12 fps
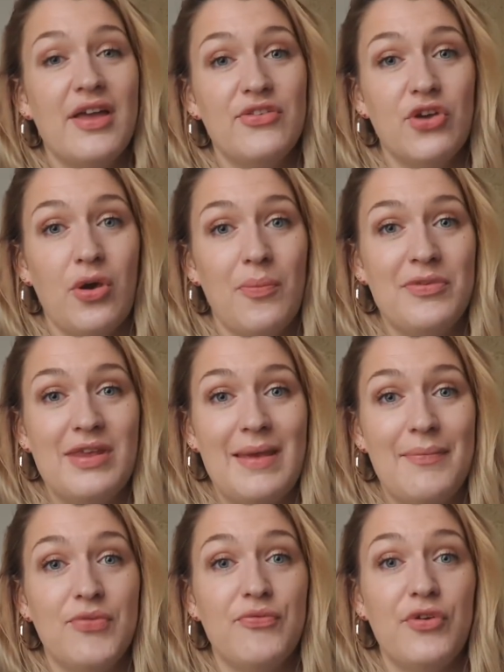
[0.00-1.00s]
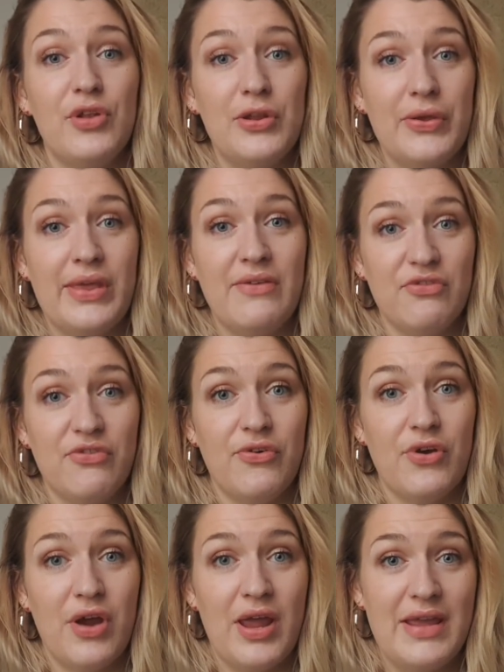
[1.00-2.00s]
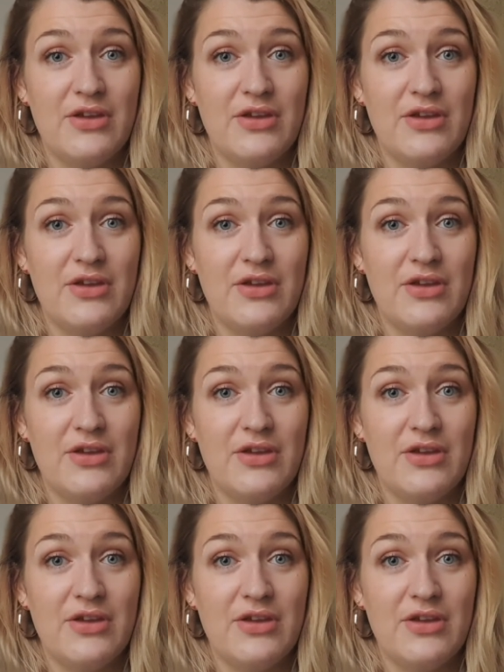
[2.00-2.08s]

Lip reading: top tips for looking for a